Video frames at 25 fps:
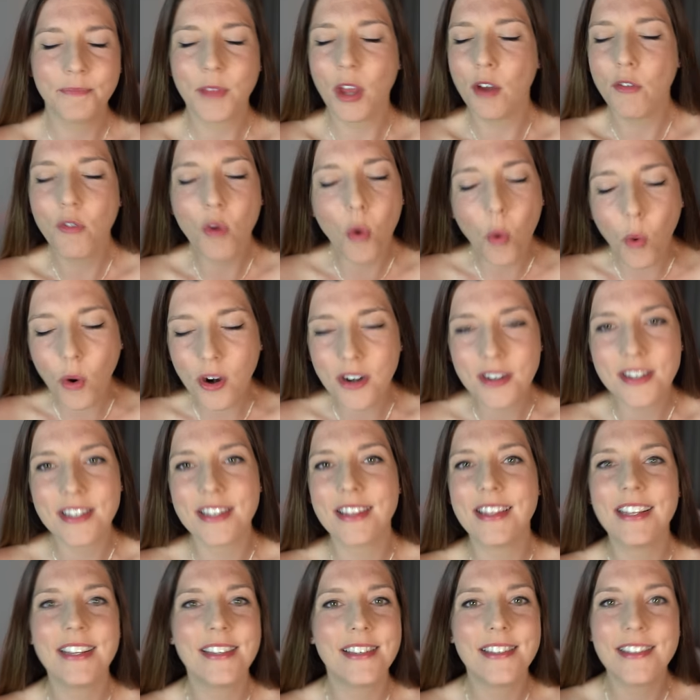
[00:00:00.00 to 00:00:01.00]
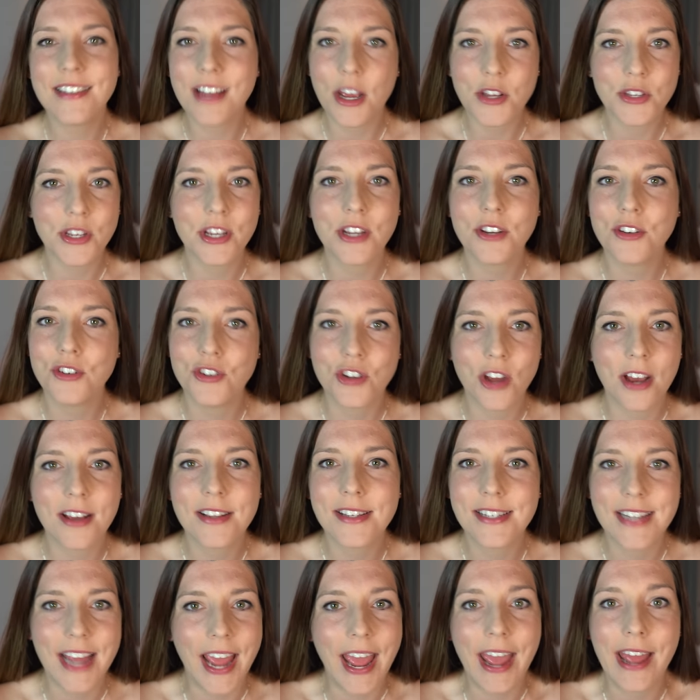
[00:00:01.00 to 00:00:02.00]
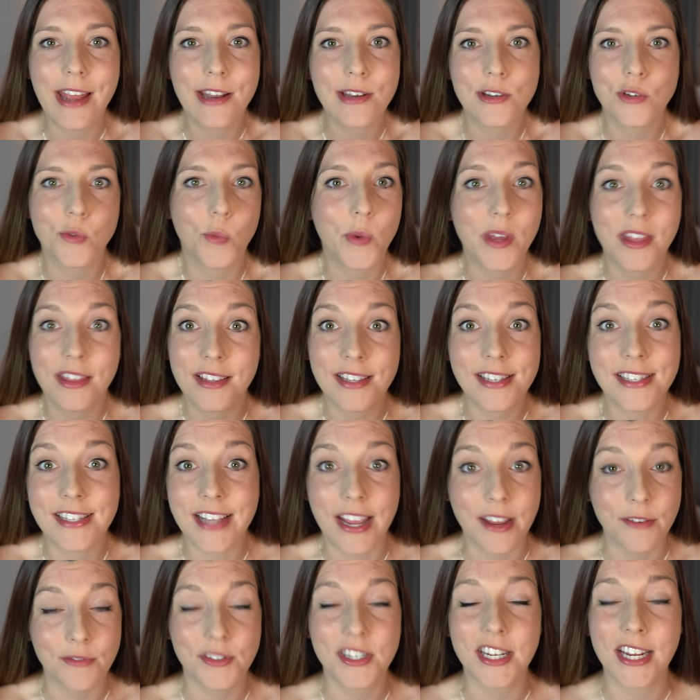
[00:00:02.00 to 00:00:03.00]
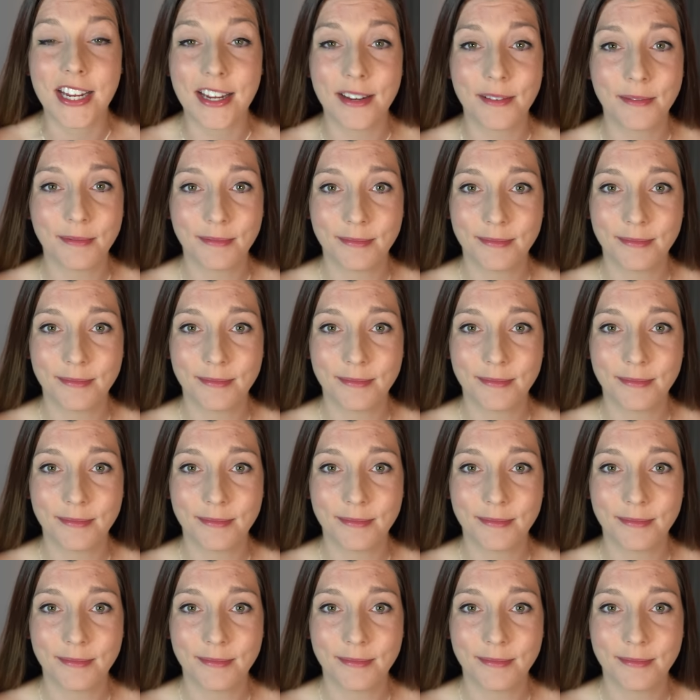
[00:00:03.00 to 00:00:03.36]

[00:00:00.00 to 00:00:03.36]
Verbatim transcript: of course, this doesn't just end with safety.